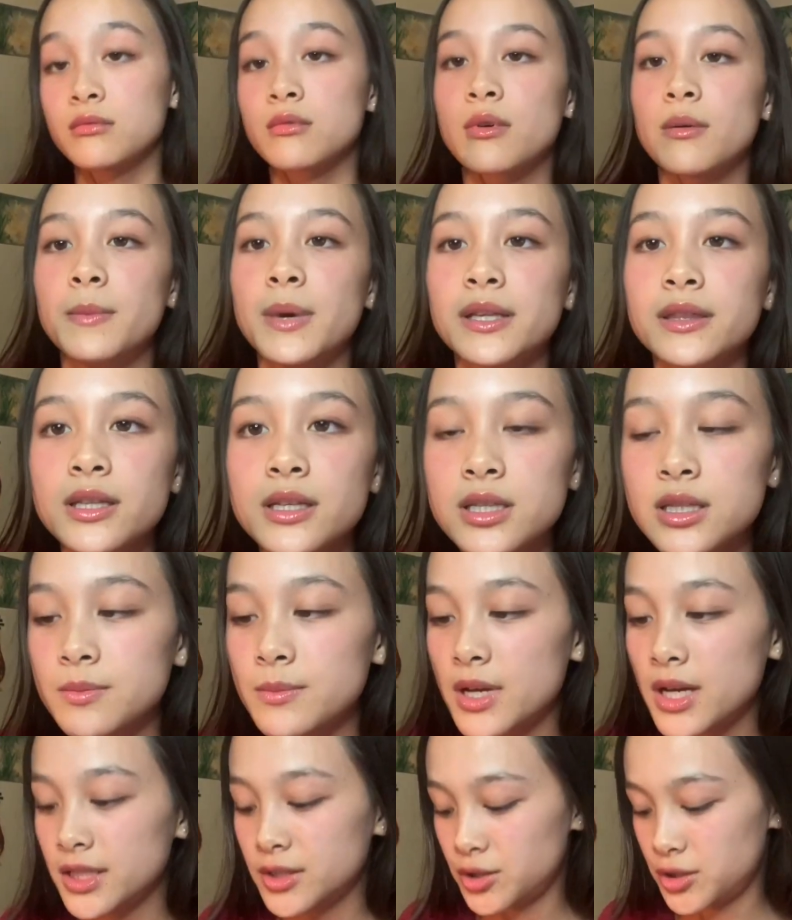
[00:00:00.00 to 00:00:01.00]
About this
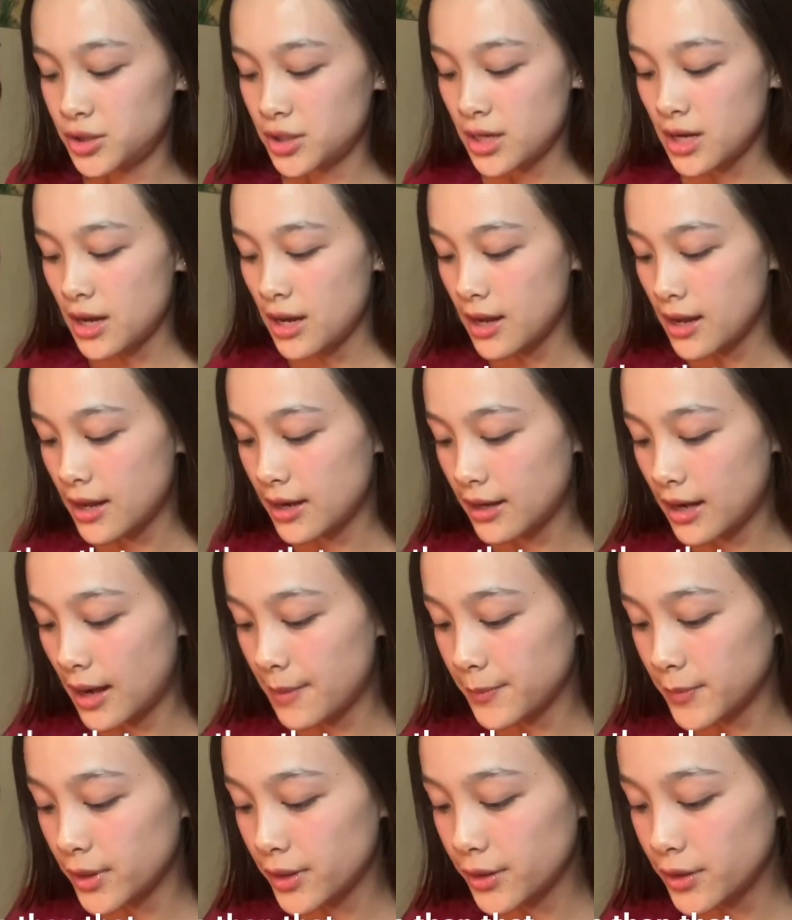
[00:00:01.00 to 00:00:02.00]
much, and I'm
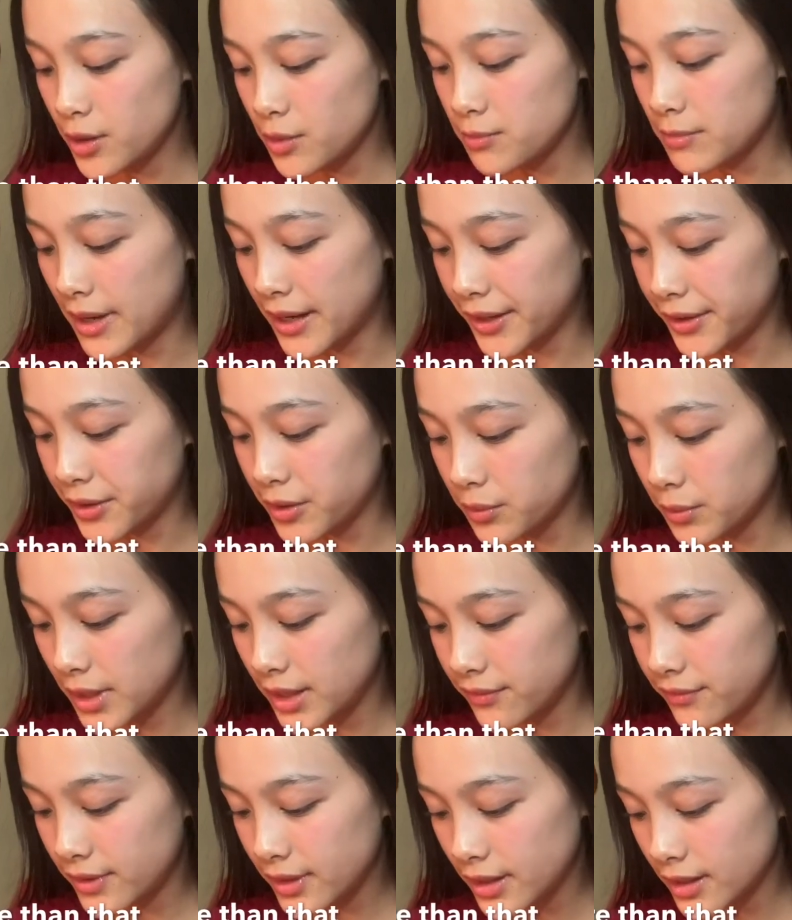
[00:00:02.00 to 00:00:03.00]
going to go
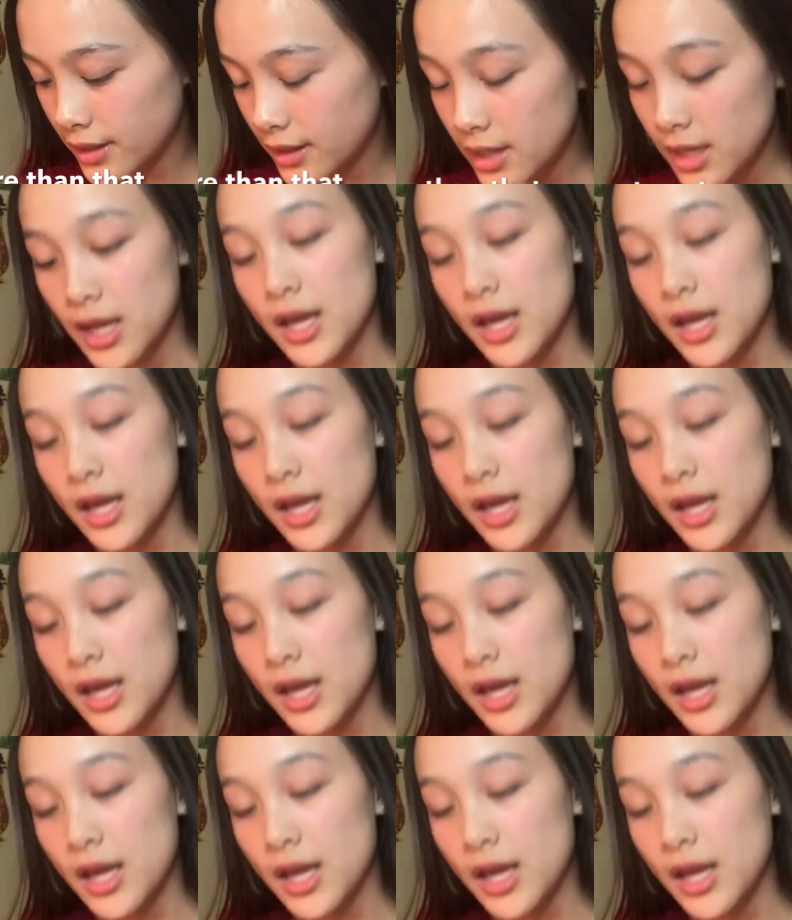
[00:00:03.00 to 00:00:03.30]
microwave it.